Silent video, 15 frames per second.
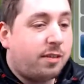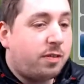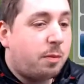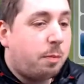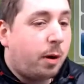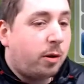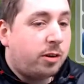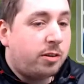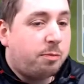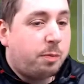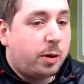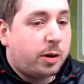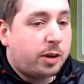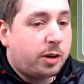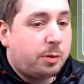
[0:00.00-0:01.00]
off the bowling of
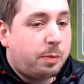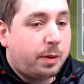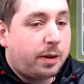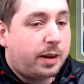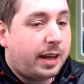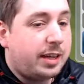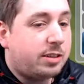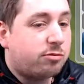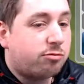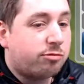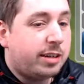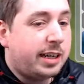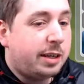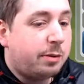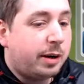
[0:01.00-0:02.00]
Buck, who played
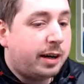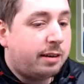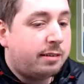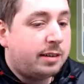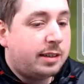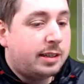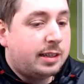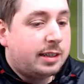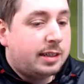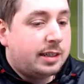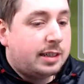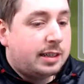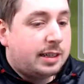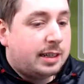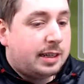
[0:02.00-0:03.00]
really well.
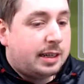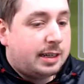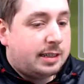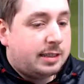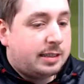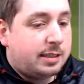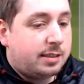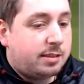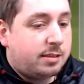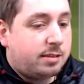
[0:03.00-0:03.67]
And